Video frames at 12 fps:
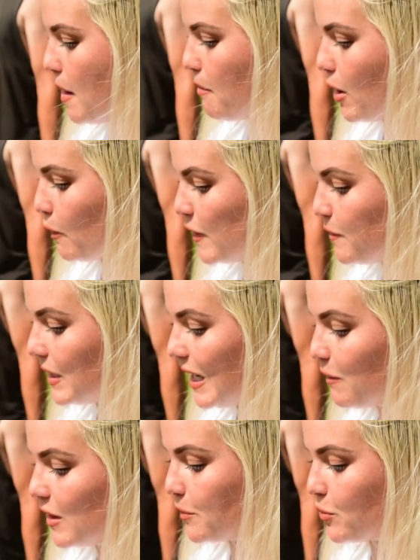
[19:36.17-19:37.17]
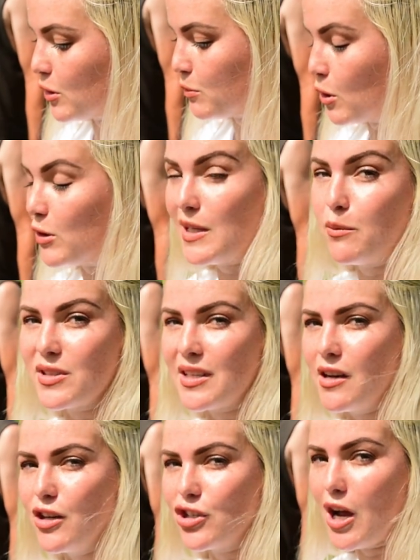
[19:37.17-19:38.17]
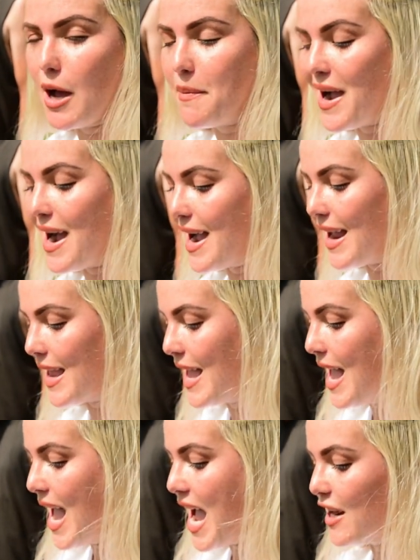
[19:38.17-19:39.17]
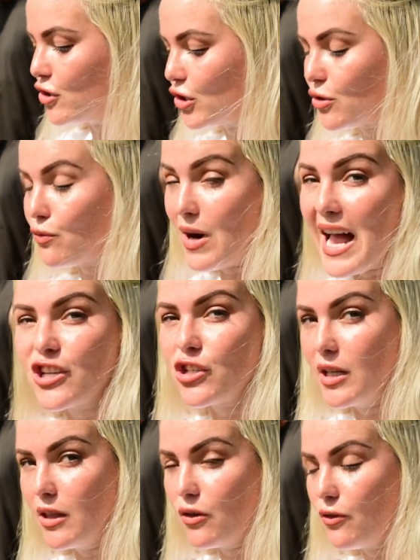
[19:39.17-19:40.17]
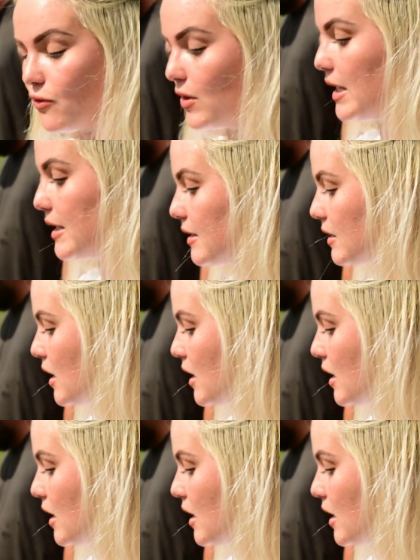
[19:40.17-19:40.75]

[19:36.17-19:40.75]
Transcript: But we've been keeping the protein percentage up high and just rationing their feed.